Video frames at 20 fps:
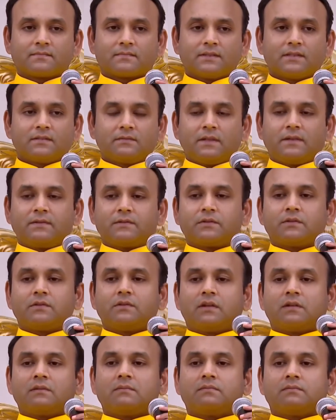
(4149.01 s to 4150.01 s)
These waves should
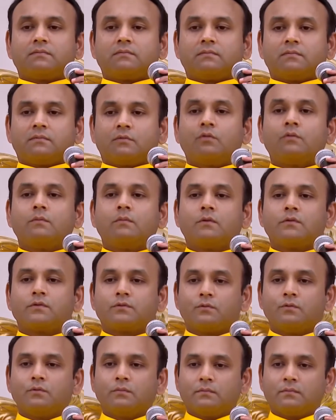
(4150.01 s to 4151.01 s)
not, who moves
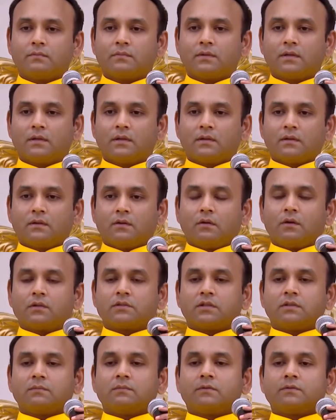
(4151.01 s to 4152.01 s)
whom?
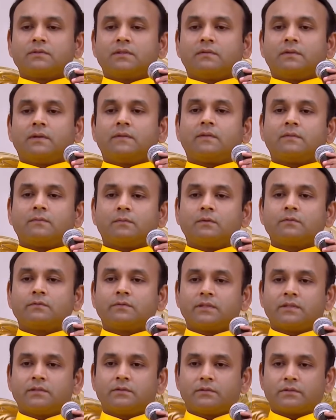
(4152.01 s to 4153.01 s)
Ocean moves the wave or moves
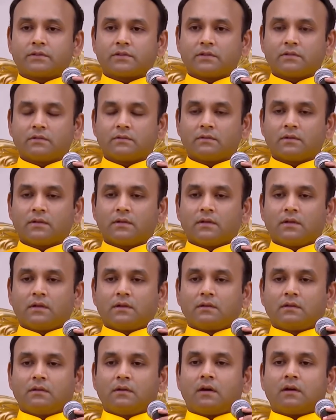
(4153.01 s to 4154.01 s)
with the ocean?
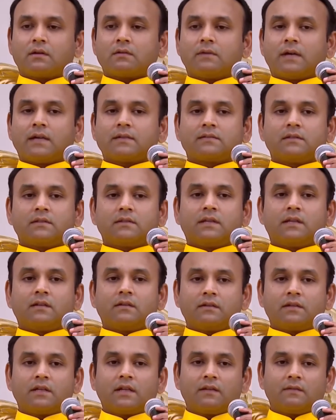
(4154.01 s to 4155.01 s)
Dog wags the tail
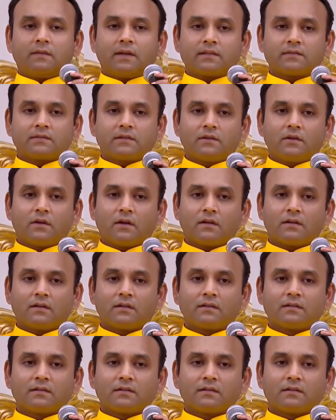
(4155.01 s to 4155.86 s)
or tail wags the dog?